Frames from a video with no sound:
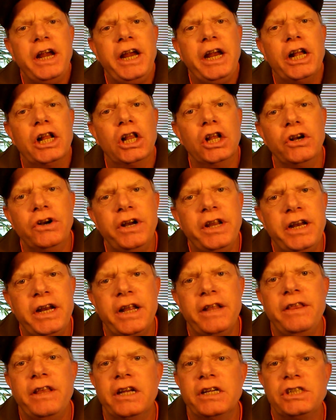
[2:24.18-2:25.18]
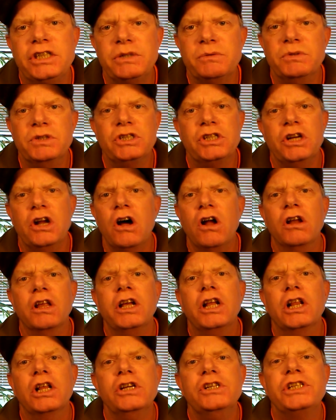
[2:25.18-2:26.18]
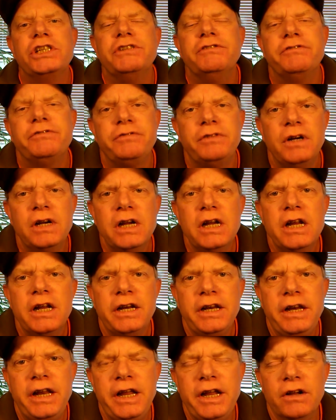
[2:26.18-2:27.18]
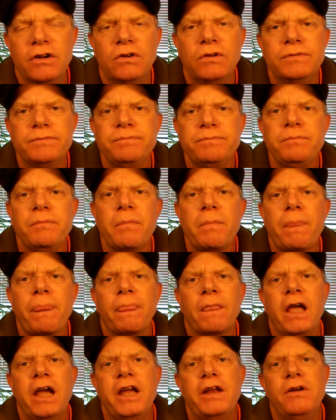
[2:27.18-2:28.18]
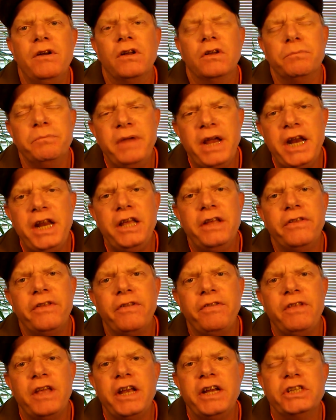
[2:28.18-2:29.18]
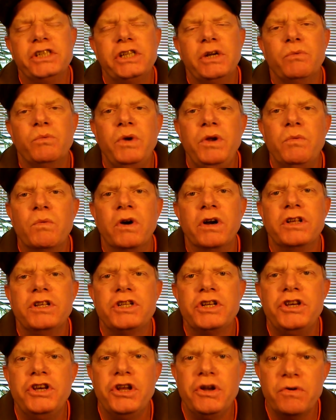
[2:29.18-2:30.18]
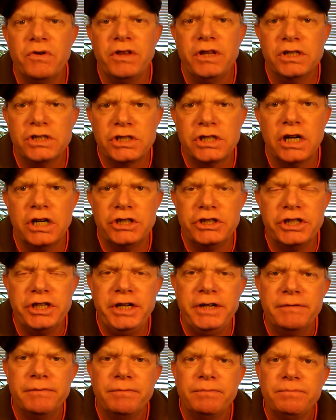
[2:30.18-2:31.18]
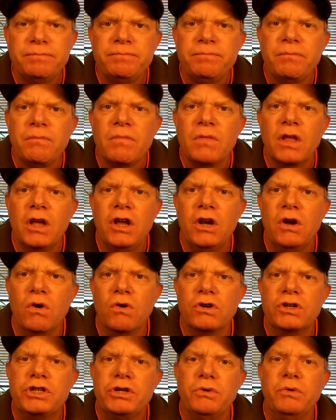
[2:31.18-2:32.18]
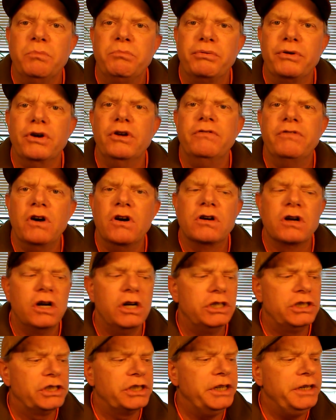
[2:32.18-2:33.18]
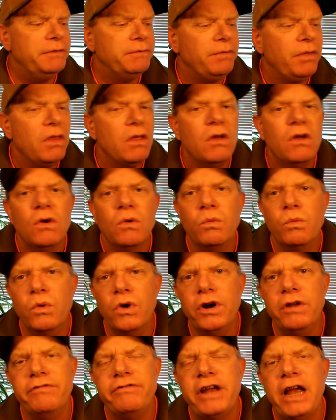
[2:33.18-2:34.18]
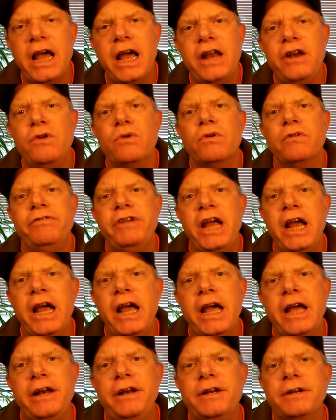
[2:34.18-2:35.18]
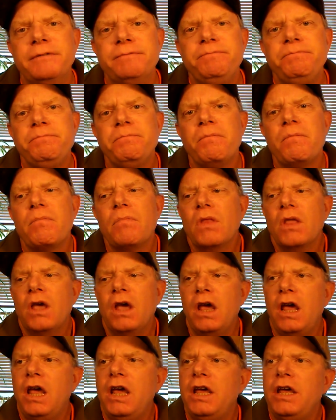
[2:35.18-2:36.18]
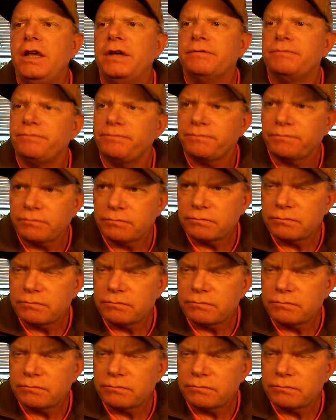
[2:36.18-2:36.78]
included in this. It was an all-inclusive deal. And many of the things that we wanted to do in this country in order to improve our country would have had to have had a